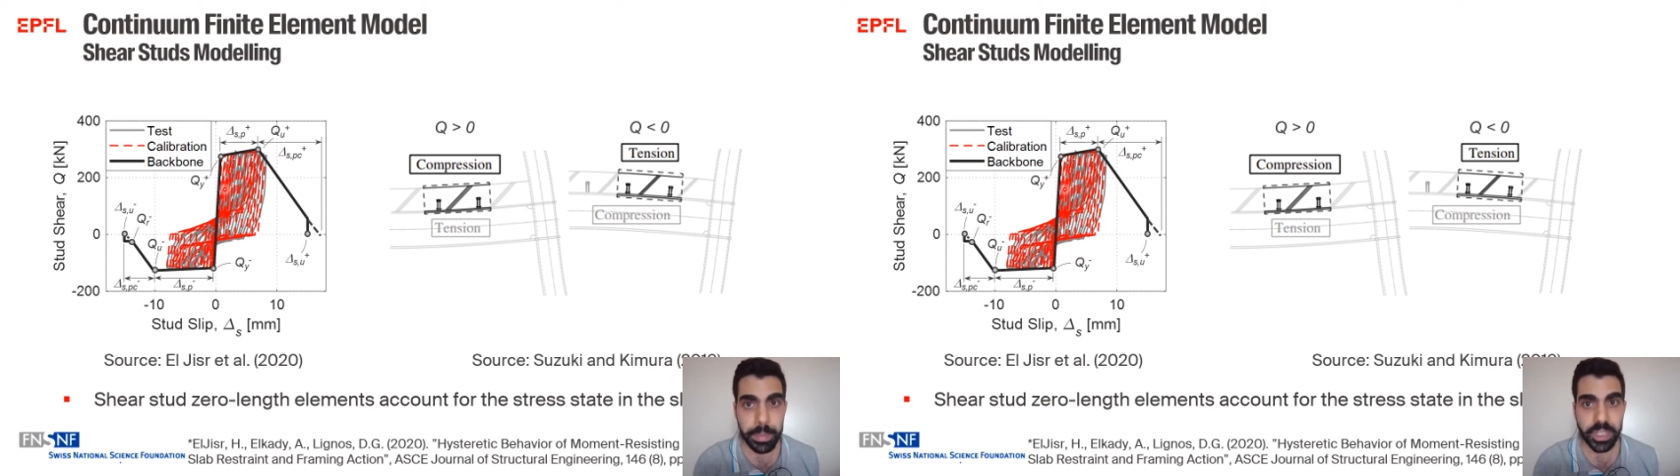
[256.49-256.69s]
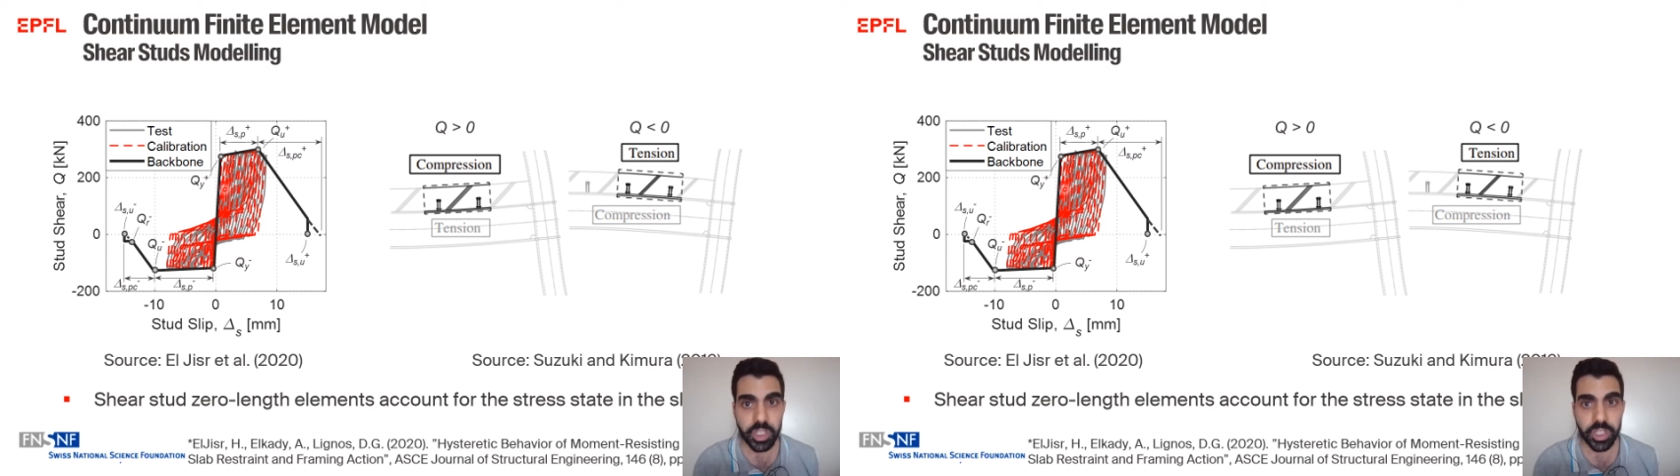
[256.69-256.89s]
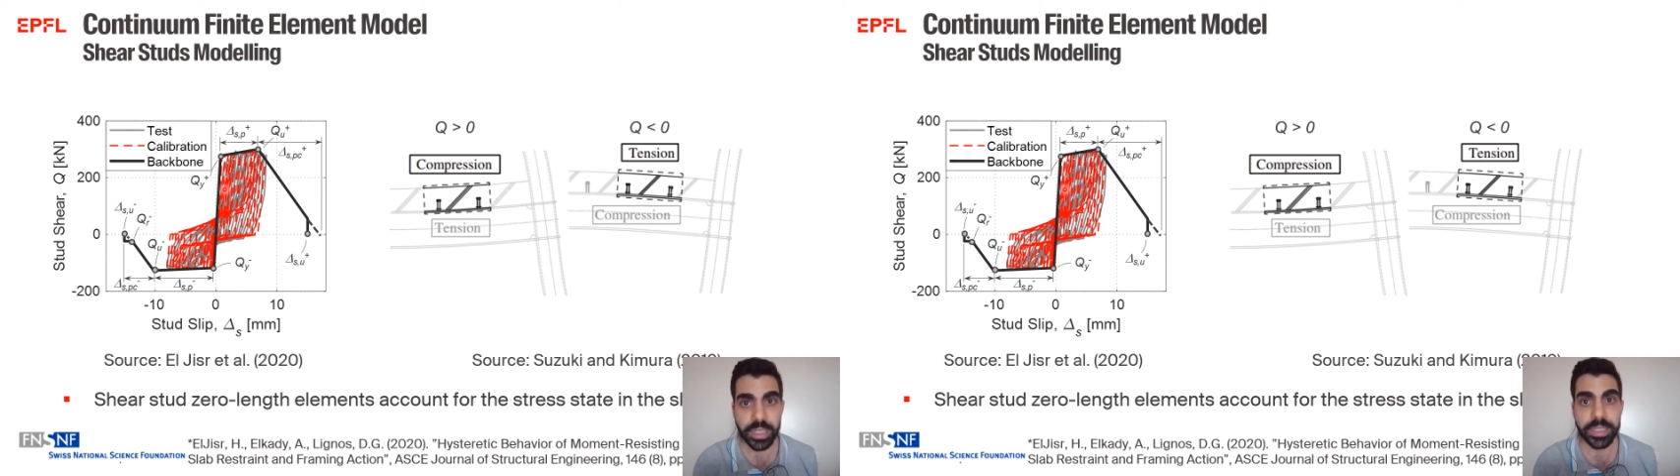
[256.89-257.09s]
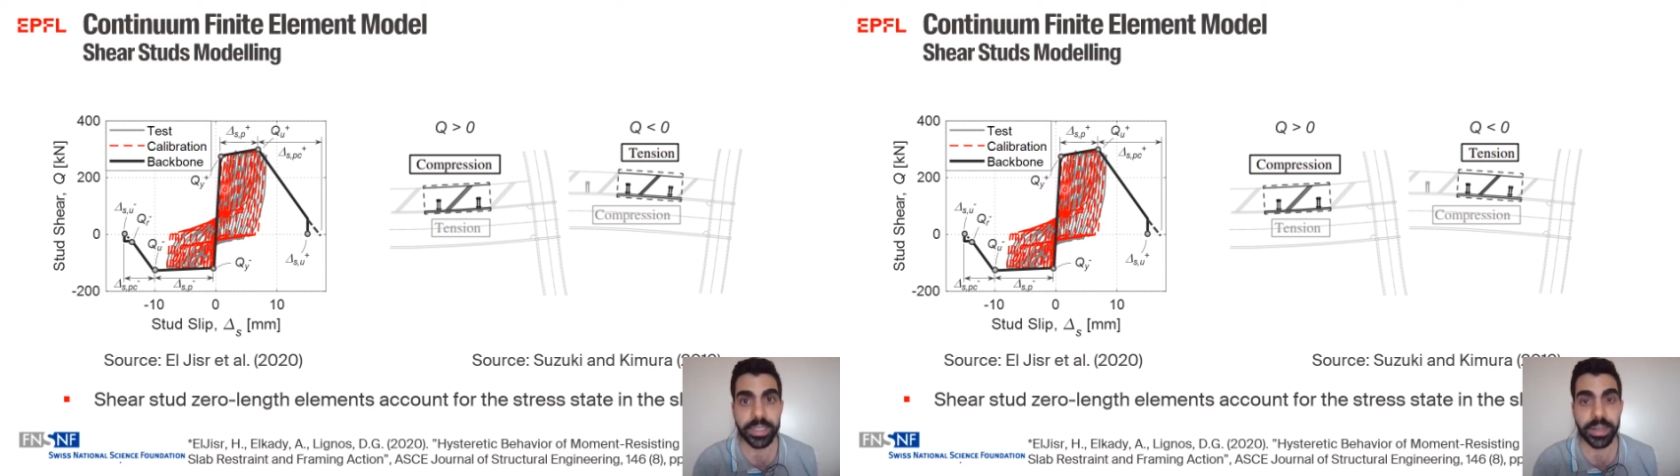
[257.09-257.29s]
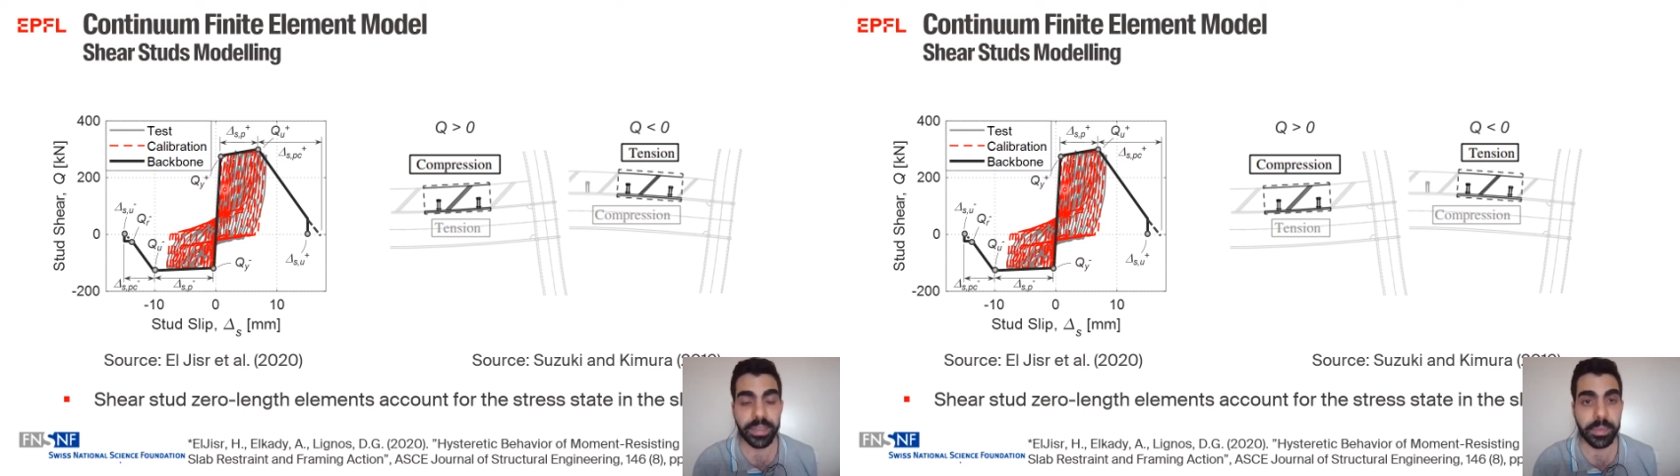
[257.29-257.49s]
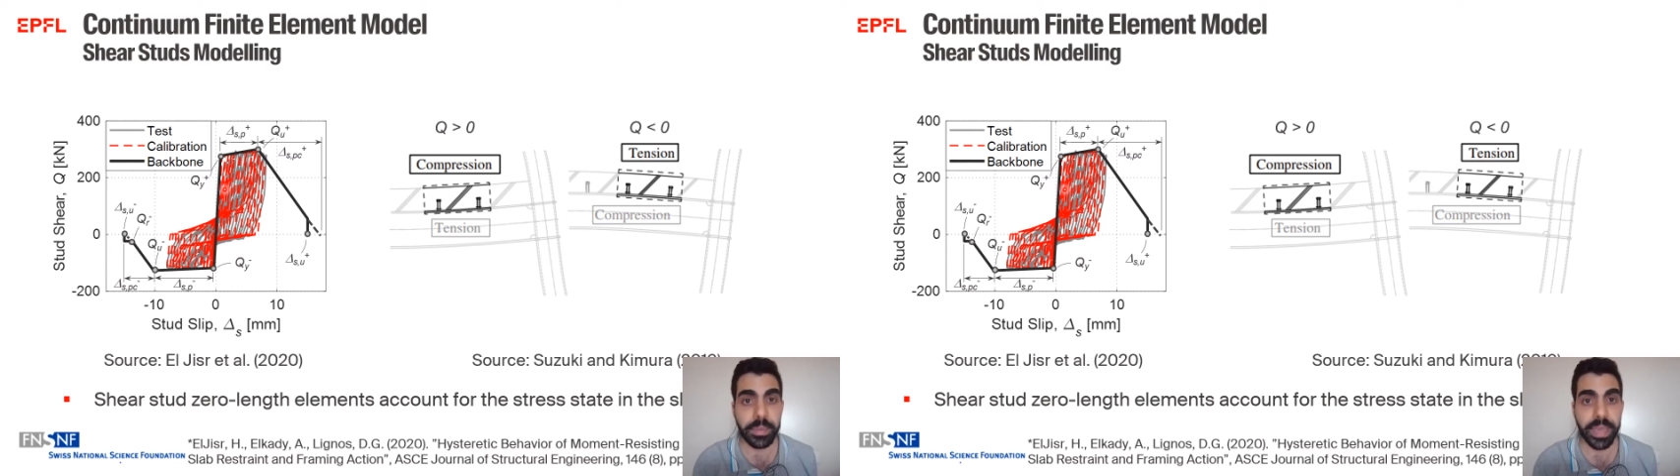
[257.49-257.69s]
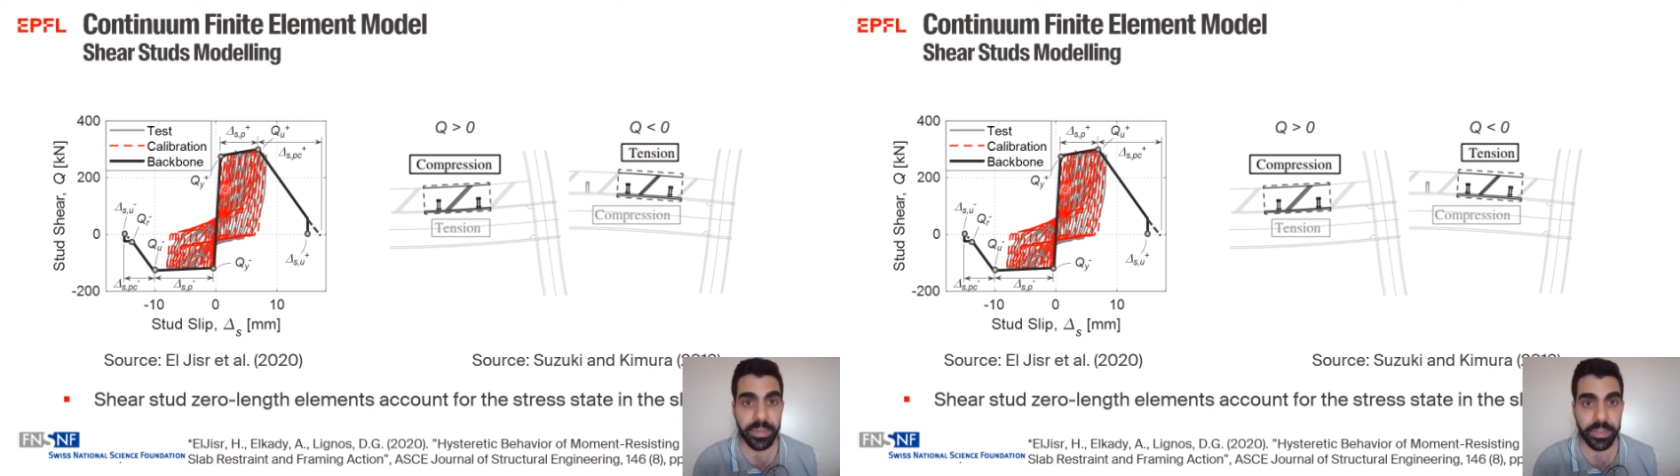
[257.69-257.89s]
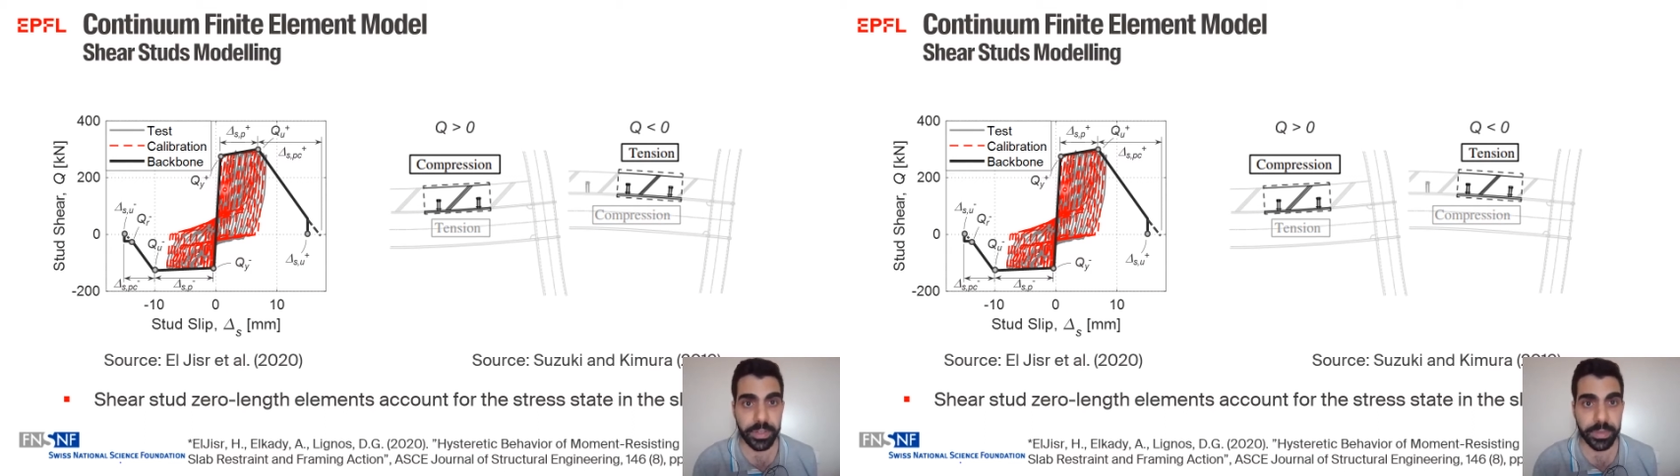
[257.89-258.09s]
pinched hysteretic
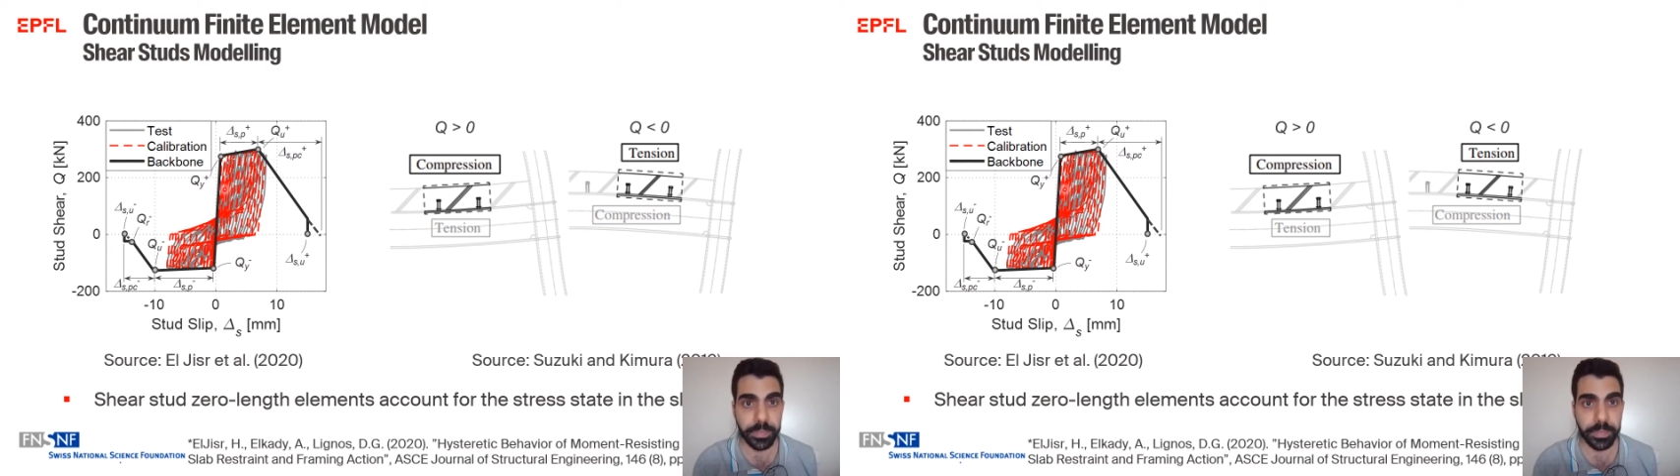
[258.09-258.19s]
behavior.